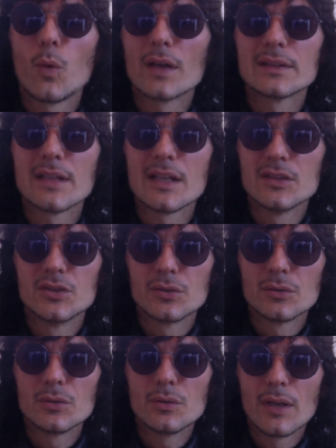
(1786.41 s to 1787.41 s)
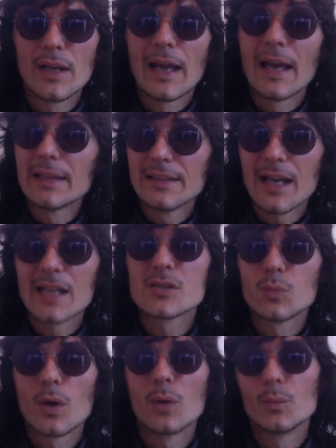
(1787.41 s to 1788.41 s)
what they do, and
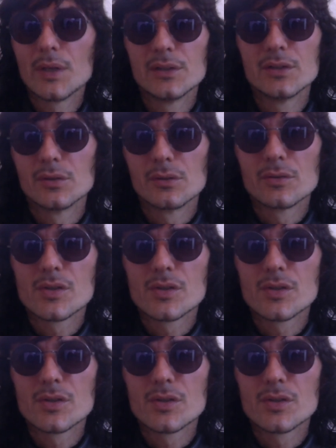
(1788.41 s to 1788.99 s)
that's what we do.